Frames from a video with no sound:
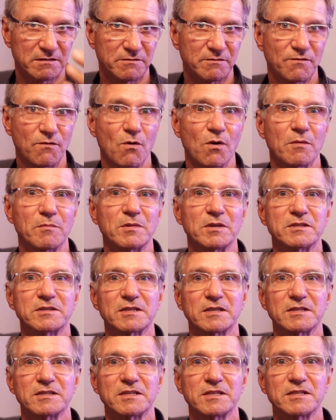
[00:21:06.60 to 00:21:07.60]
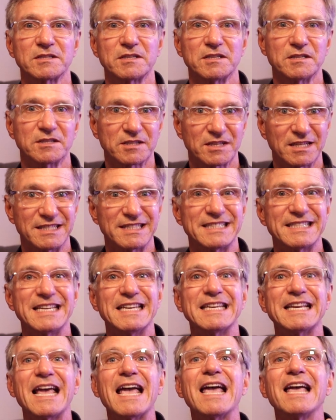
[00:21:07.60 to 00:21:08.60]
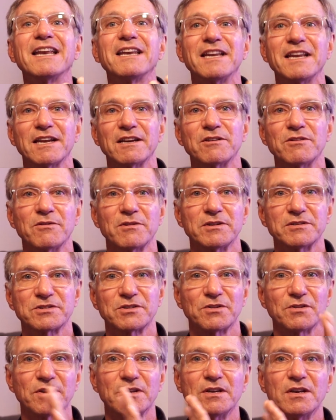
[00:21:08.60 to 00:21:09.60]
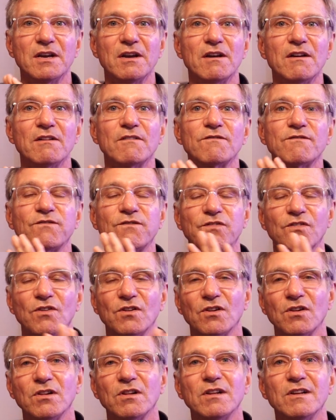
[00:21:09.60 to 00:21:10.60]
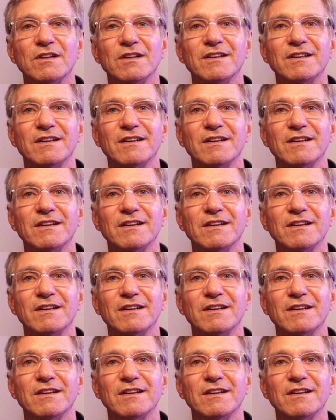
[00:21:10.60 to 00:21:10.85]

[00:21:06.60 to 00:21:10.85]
formless existence, conceit, and ignorance. So the full